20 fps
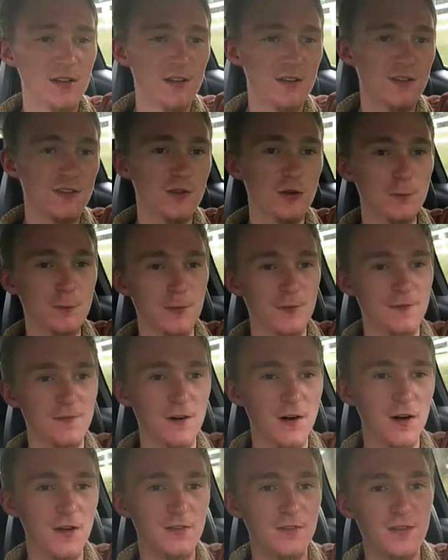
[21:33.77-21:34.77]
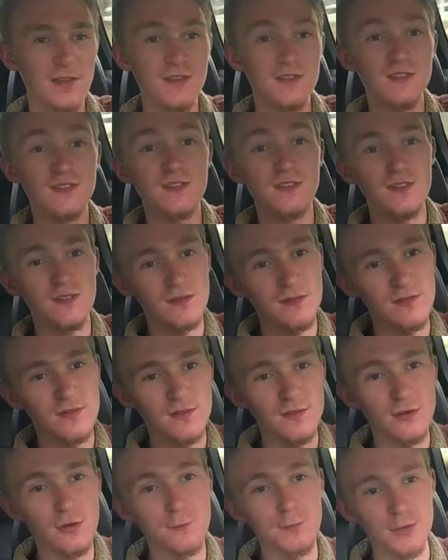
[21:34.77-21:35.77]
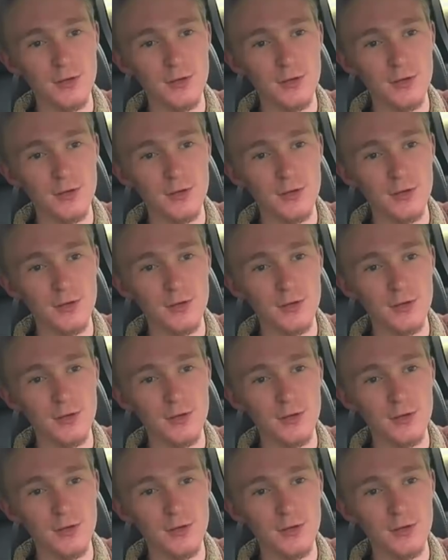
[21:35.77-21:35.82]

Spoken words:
Super fun. It's super